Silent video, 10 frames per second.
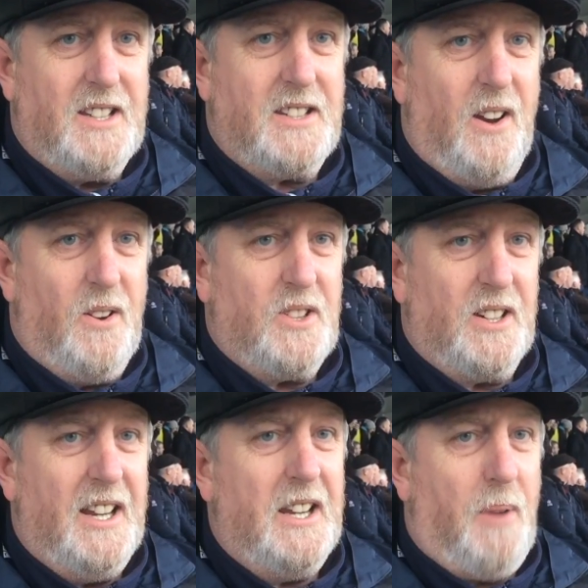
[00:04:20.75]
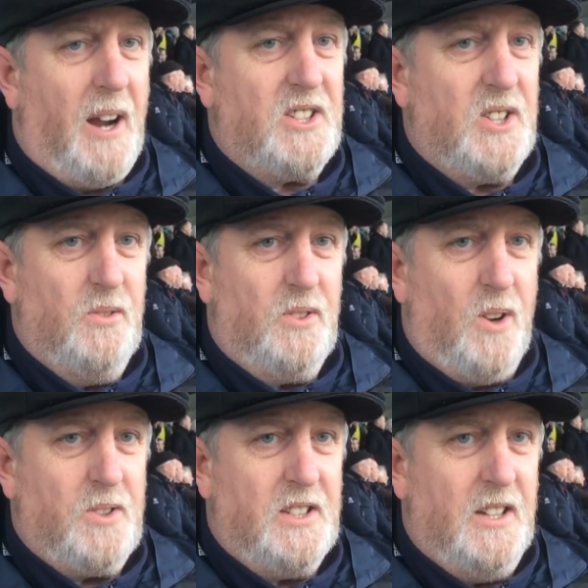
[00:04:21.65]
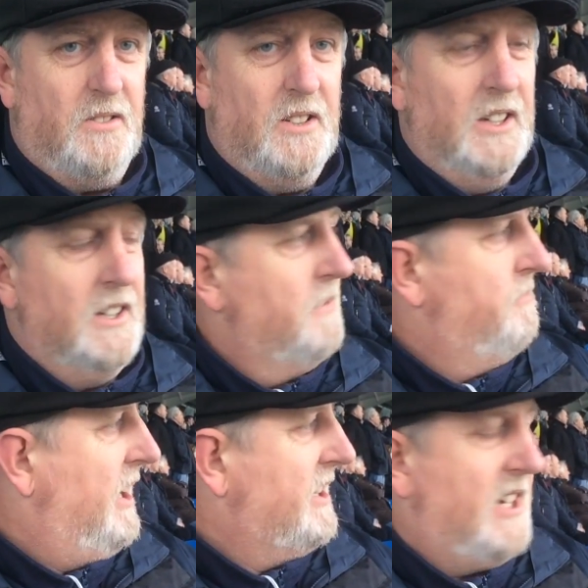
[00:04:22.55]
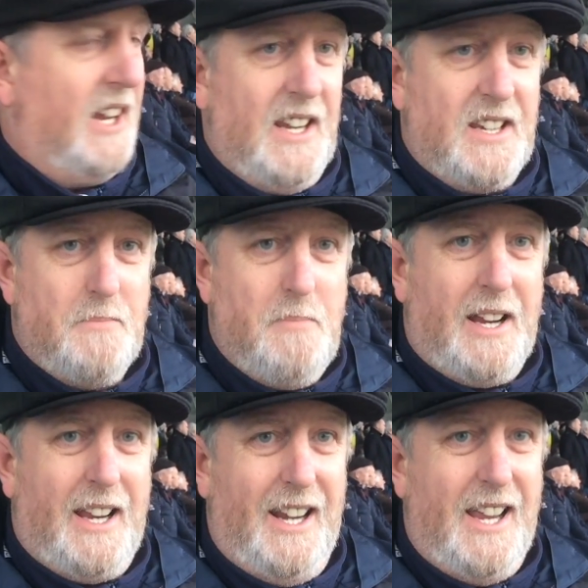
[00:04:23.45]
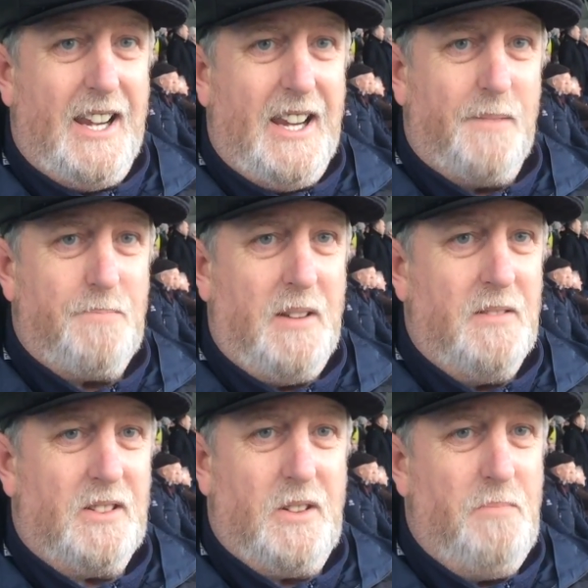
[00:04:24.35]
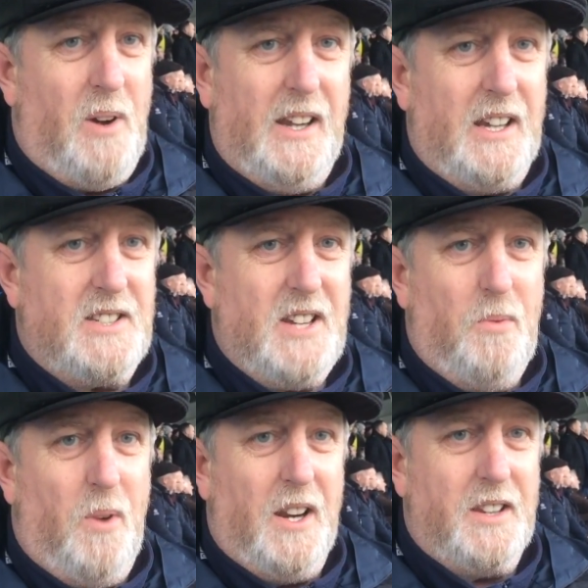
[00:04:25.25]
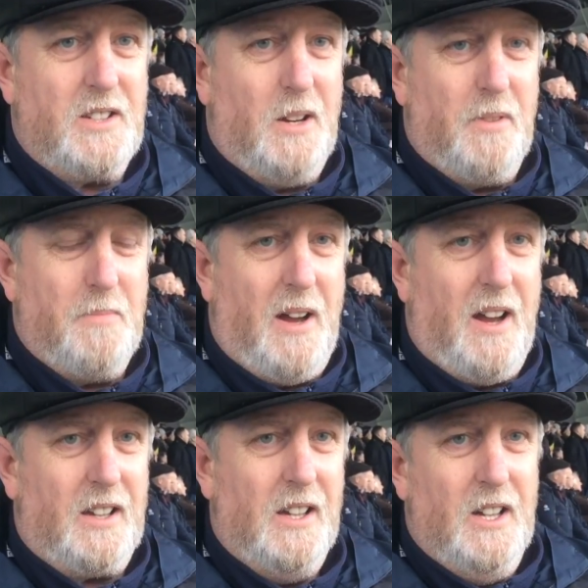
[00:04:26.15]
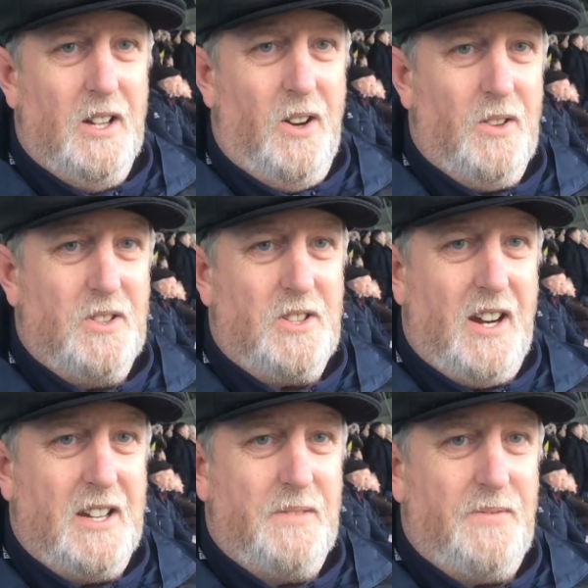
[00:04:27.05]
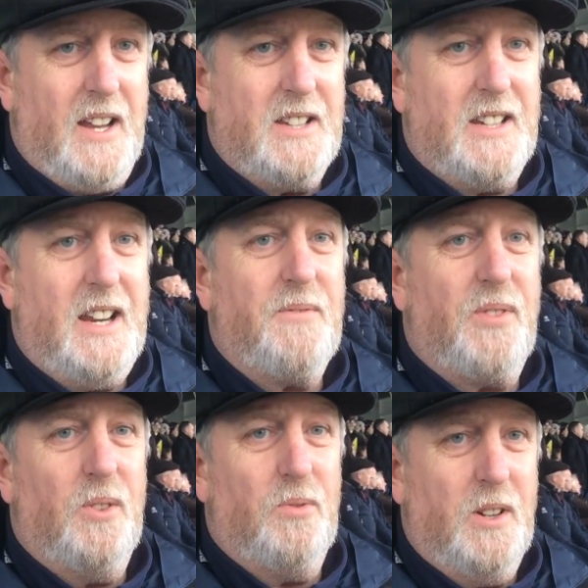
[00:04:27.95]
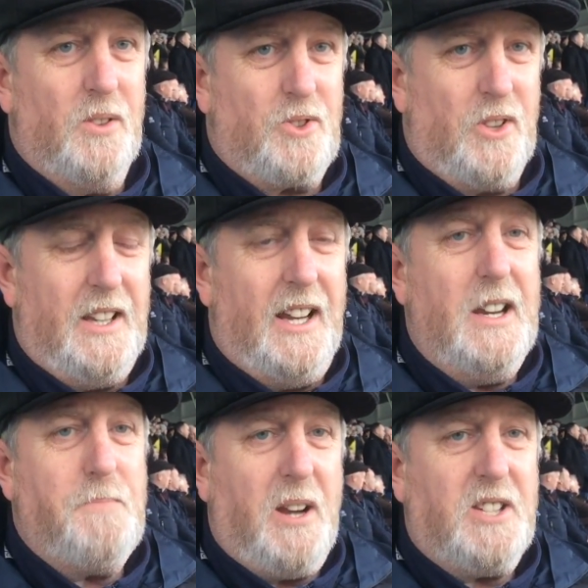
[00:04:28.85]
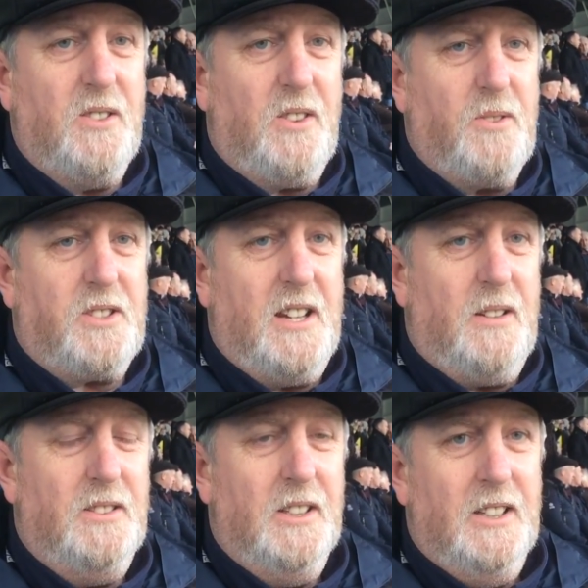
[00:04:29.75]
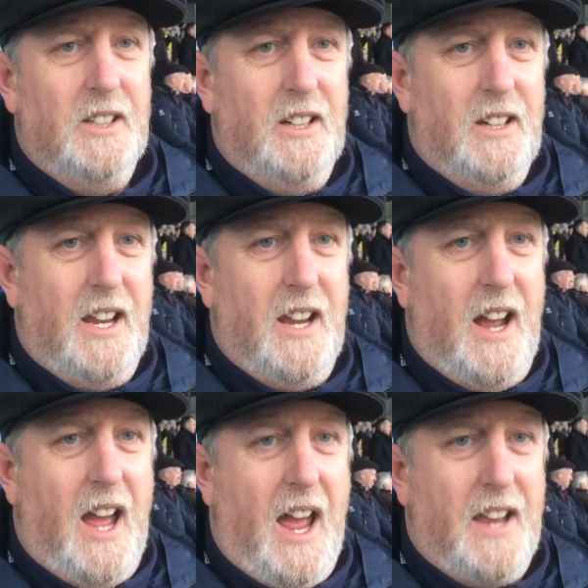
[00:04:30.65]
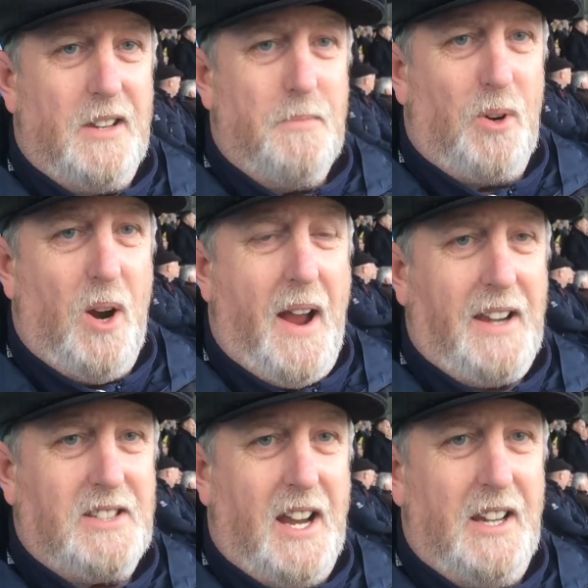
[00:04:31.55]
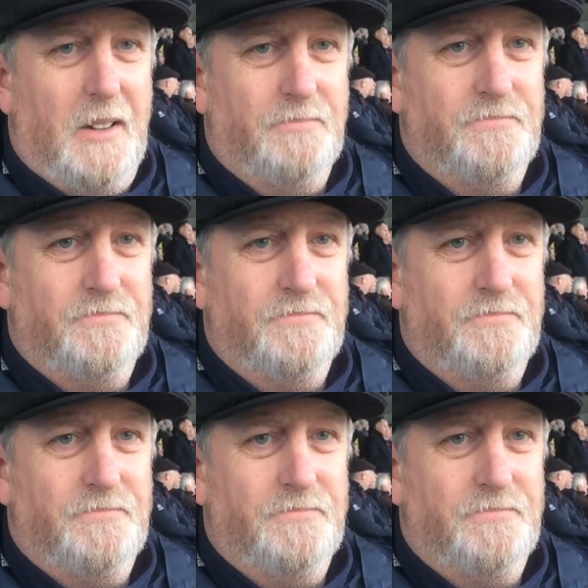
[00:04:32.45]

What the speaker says: Still Oxford lead by 2-0. Martinez and McElhenney have been combining so well at the top of the park. Oxford United fans in for a real treat. They lead by 2-0 here at the Proact Stadium.